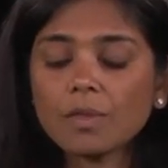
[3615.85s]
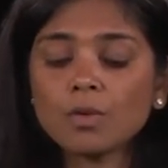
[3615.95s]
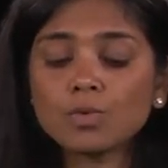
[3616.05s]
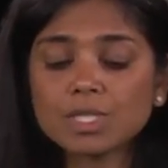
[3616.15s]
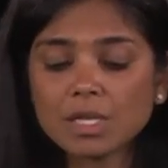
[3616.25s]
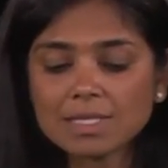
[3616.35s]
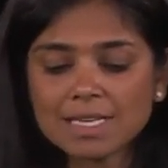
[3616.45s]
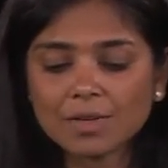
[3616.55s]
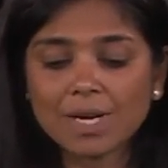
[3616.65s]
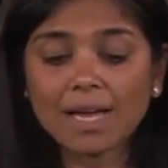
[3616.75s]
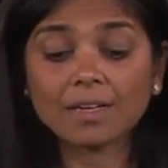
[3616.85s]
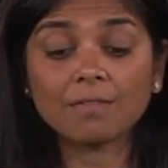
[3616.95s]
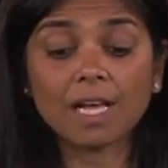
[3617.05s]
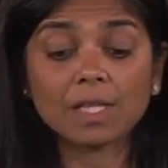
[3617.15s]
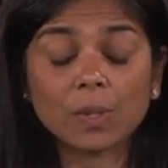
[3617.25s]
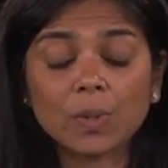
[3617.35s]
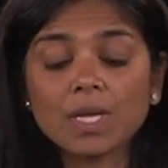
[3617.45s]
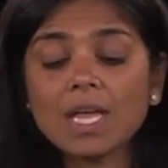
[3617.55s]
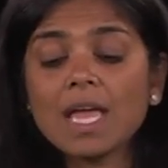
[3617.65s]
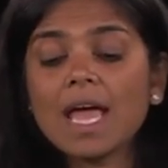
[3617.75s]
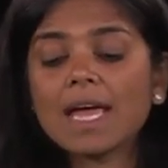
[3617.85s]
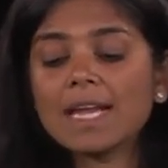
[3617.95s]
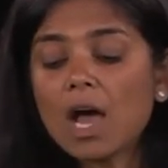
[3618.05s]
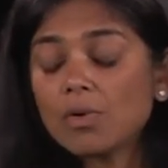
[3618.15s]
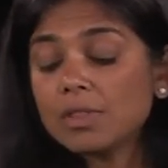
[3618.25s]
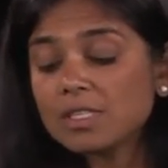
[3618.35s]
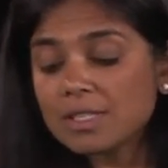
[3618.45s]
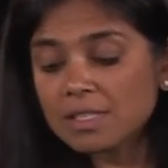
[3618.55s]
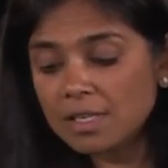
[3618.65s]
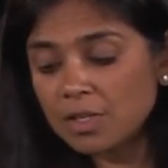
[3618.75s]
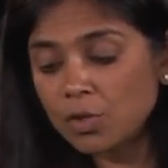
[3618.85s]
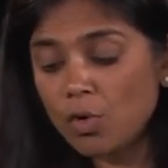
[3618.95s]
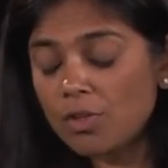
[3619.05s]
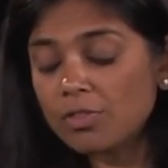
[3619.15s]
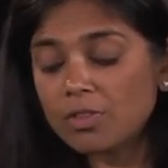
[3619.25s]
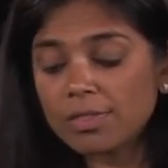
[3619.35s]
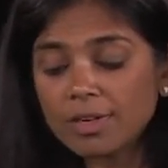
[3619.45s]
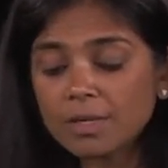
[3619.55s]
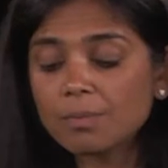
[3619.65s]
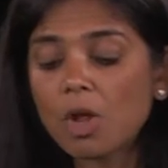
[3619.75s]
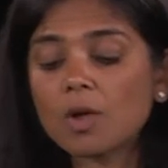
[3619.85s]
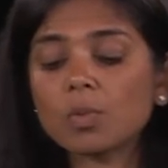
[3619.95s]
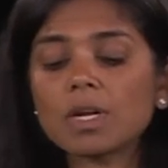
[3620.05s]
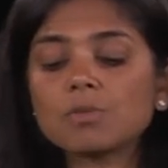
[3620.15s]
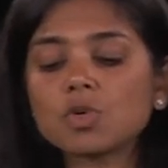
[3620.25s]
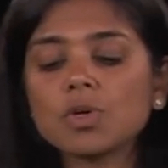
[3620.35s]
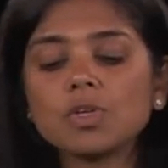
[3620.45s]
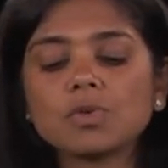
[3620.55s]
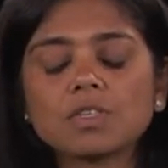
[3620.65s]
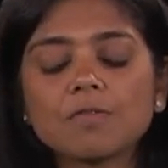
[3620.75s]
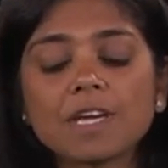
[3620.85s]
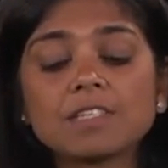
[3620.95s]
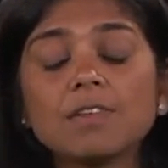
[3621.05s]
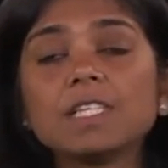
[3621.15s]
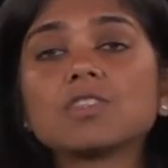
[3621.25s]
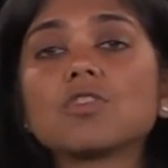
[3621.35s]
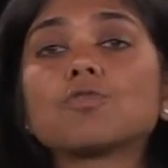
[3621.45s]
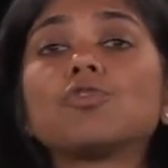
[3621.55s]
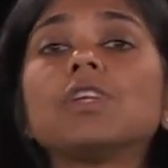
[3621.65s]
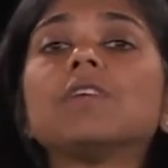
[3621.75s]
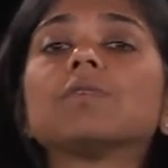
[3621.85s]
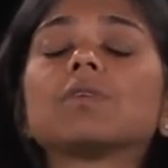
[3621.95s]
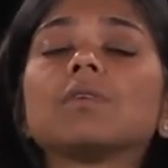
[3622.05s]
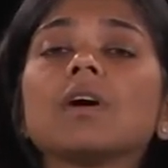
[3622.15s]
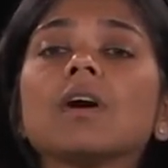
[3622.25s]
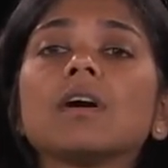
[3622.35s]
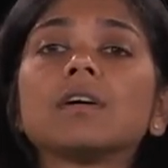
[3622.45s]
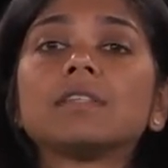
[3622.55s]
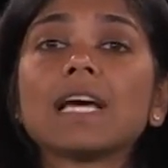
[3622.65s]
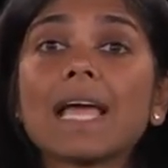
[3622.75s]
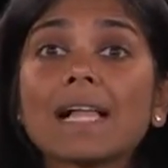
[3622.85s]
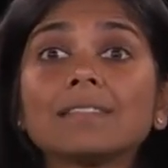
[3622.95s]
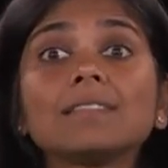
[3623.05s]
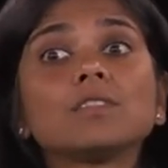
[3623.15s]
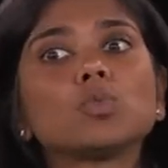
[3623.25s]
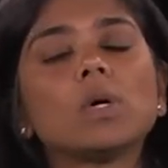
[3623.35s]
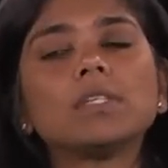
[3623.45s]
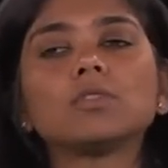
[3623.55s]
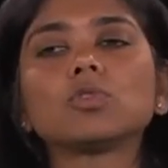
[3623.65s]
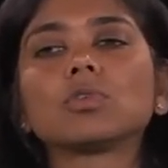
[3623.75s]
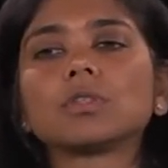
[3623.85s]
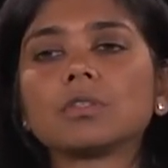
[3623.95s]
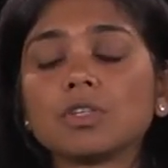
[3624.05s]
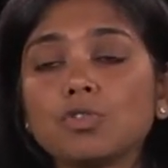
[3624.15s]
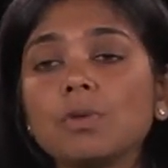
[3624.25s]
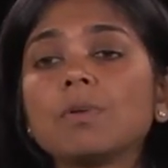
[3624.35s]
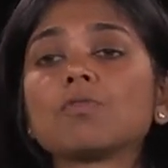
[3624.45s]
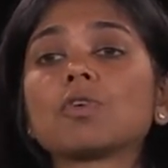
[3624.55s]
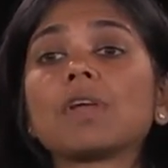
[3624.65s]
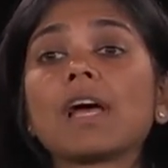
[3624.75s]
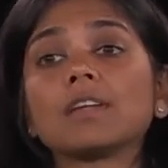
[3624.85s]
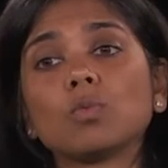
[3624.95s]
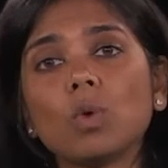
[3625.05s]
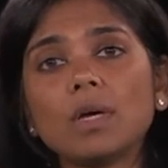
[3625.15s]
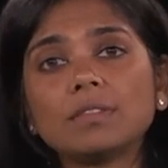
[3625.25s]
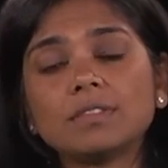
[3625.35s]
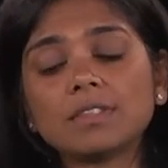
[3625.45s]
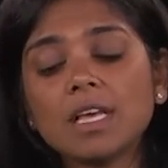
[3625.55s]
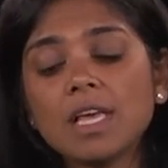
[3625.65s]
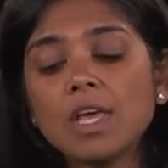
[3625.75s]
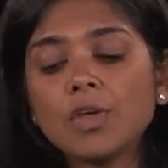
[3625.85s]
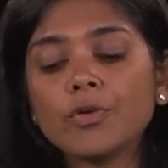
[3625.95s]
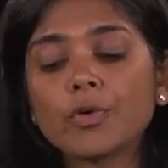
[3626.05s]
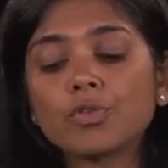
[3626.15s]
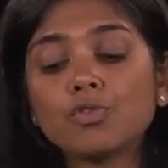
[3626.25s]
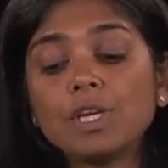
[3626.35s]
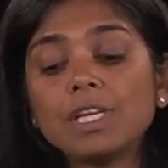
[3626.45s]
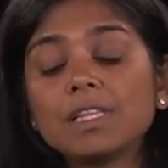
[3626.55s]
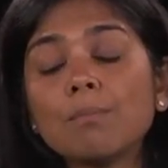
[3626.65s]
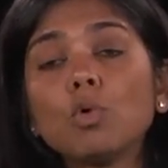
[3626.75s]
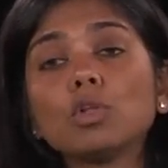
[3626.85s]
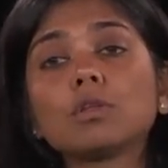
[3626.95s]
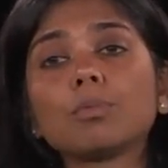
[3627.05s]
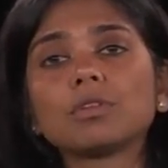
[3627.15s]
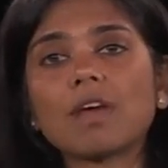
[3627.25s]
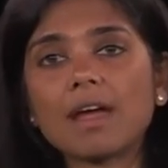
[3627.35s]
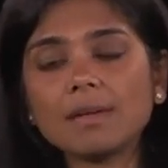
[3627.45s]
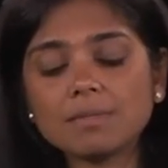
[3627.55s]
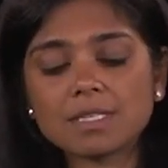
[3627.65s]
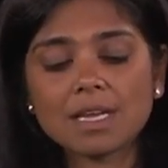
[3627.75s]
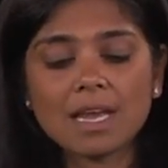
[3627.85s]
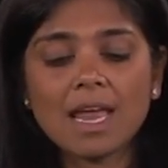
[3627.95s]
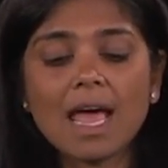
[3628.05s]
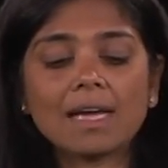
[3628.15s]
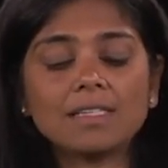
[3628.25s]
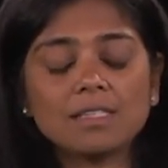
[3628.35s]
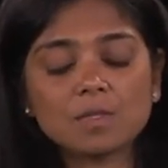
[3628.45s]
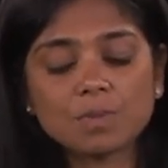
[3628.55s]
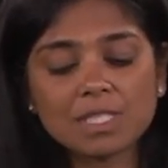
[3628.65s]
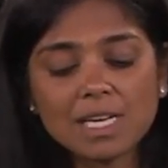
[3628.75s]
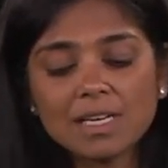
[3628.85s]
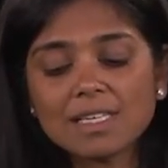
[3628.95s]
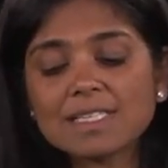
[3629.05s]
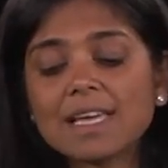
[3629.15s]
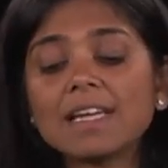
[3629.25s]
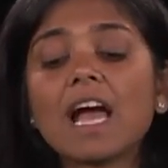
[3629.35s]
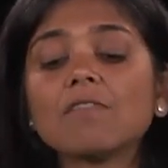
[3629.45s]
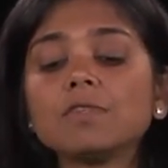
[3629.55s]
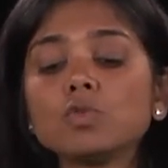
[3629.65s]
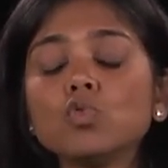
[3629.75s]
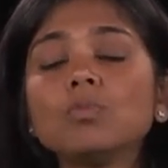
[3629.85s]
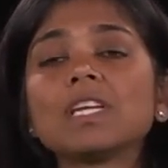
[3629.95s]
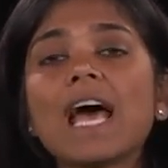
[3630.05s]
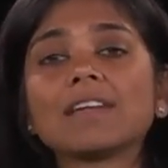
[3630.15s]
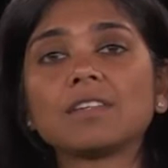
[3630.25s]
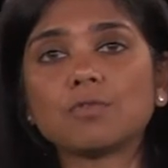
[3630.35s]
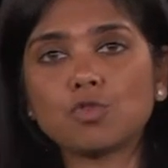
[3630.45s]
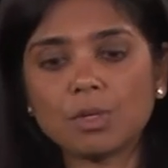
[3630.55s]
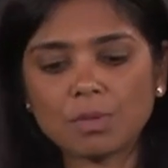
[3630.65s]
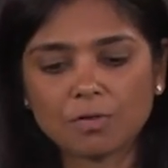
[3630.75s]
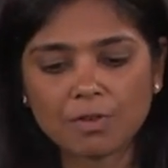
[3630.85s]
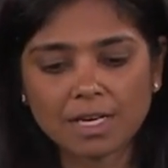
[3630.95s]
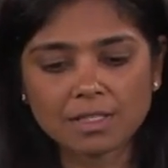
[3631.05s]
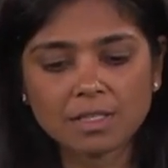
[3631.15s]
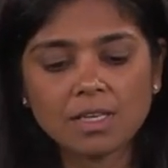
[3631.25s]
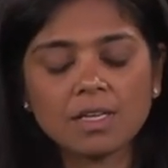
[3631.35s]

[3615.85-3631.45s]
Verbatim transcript: resulting creatinine value. And now in this, you know, on the third plot, what I'm showing you is effectively instead of treating with uh, dialysis once or a treatment for creatinine once, you're treating them multiple times. And in this particular setting, I've assumed an additive treatment effect.